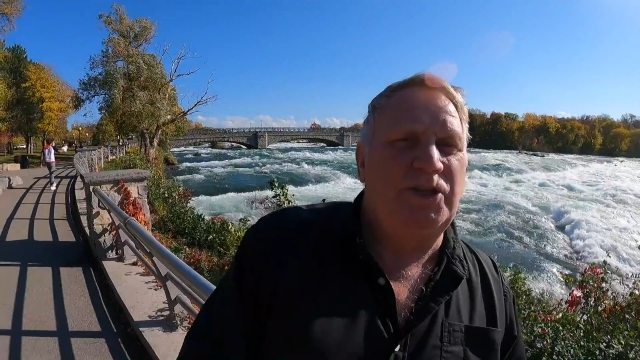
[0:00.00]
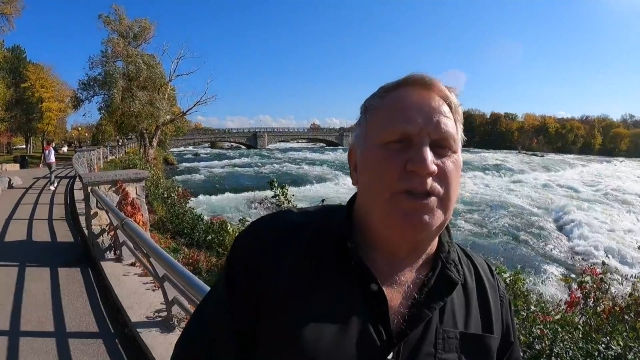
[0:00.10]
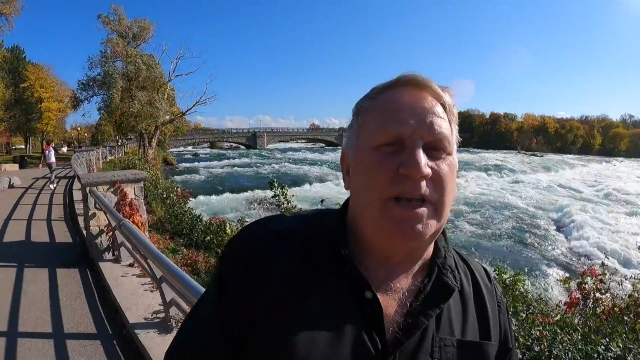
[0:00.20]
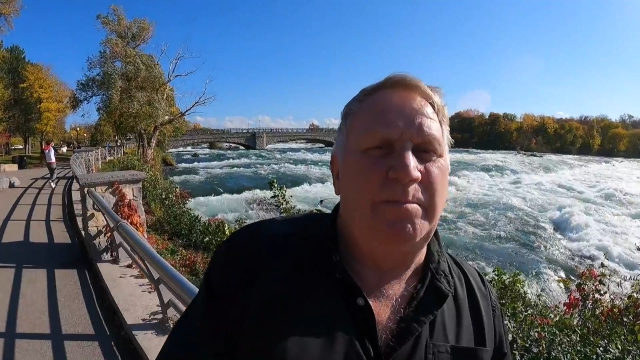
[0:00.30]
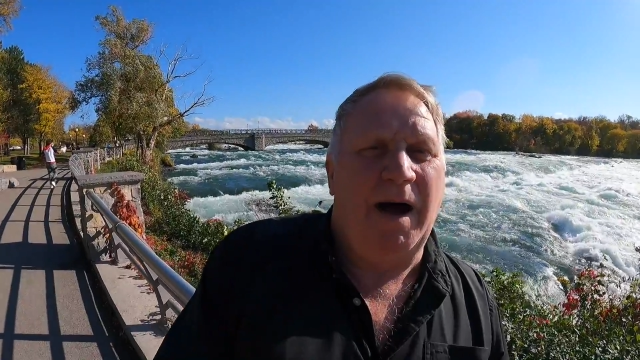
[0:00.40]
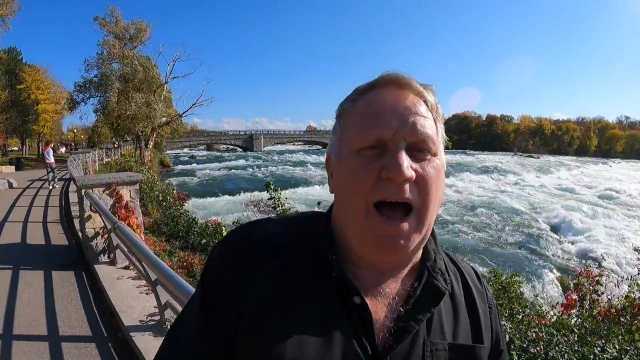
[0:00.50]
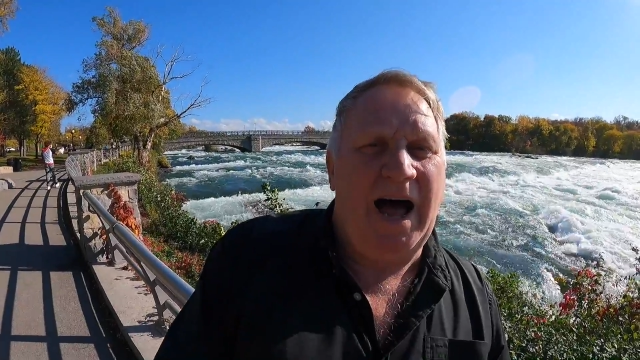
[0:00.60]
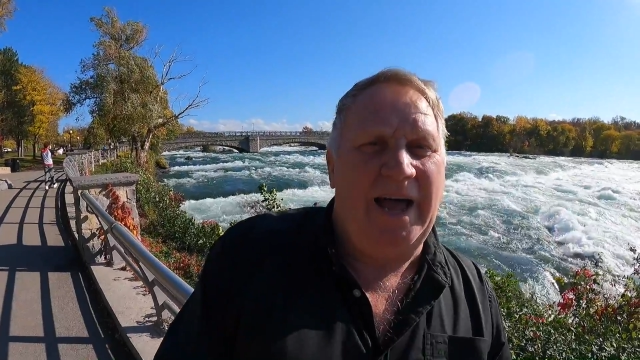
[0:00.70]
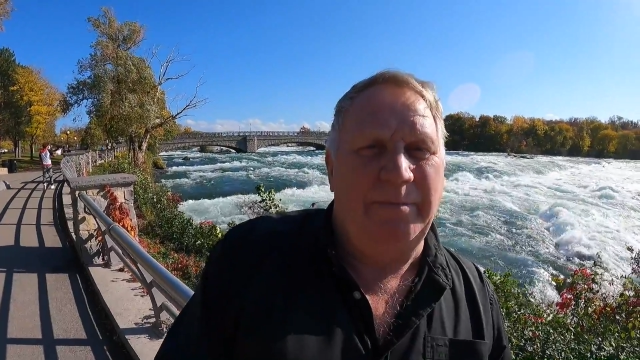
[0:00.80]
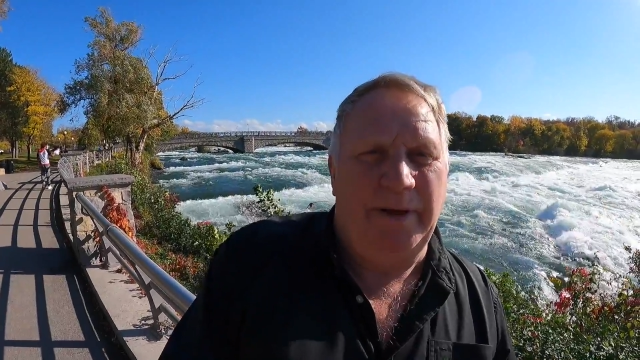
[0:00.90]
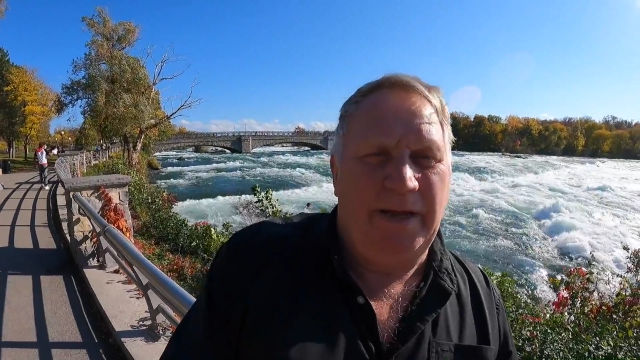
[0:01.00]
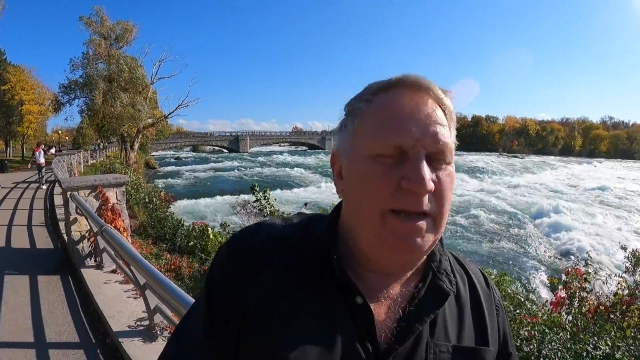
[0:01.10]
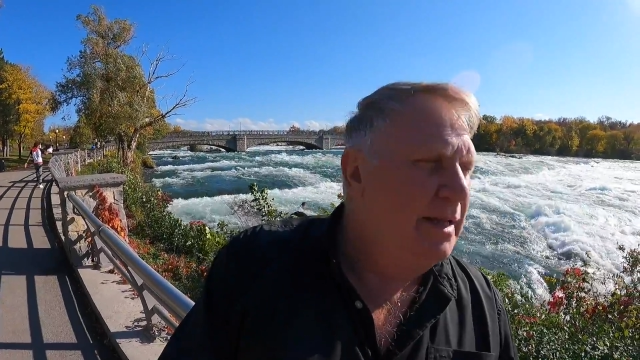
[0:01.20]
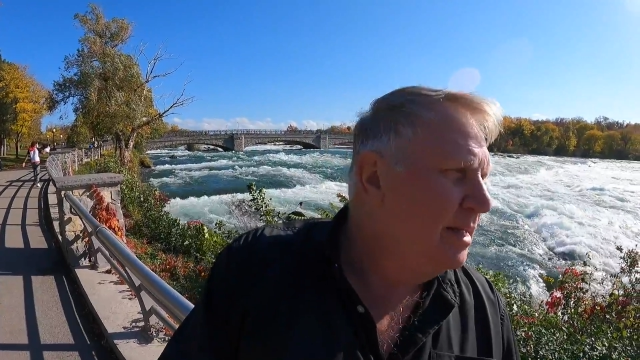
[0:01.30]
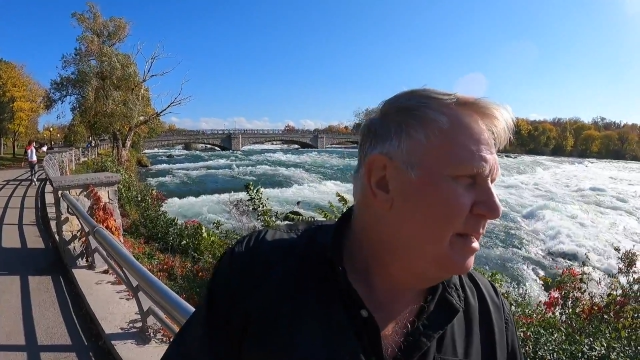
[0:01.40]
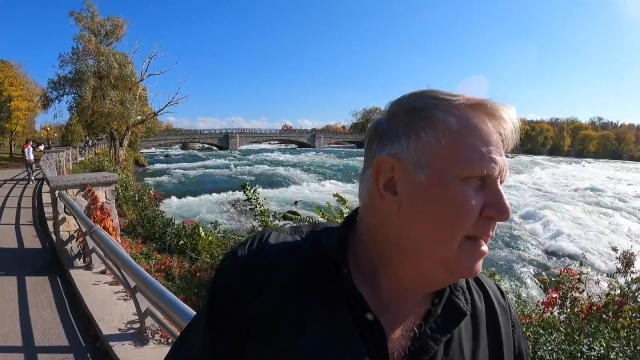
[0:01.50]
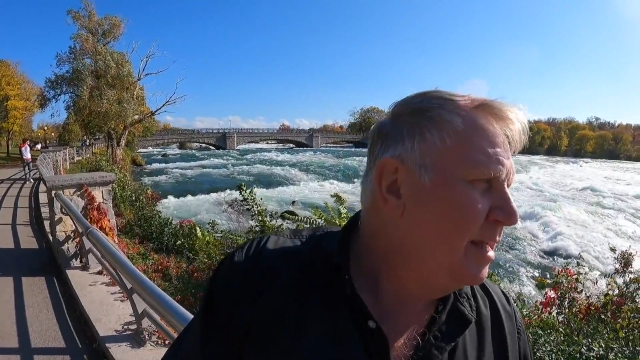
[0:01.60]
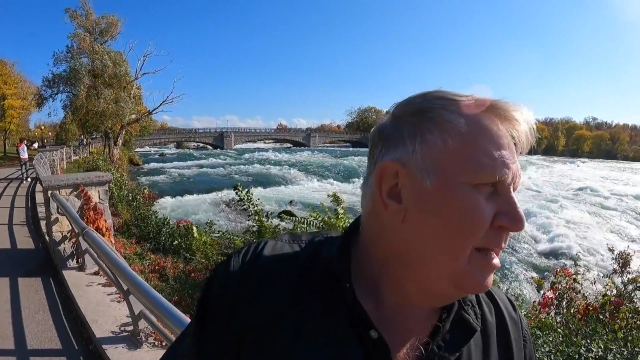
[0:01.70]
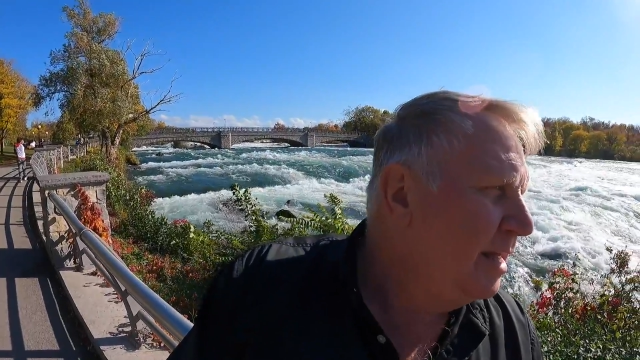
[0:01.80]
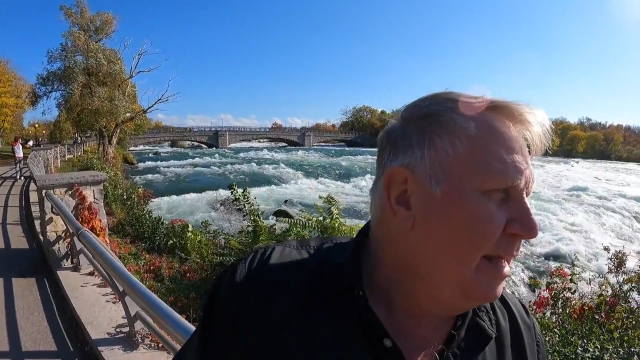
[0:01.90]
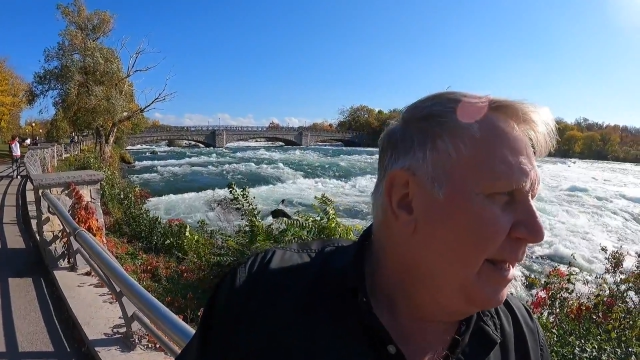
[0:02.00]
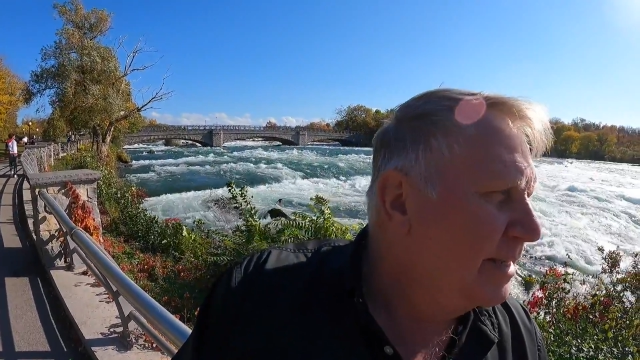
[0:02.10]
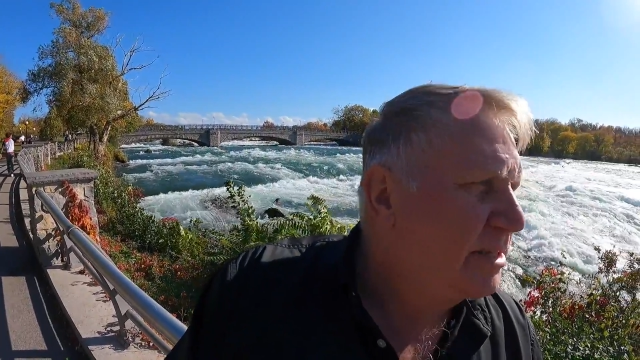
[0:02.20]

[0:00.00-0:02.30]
you see behind me is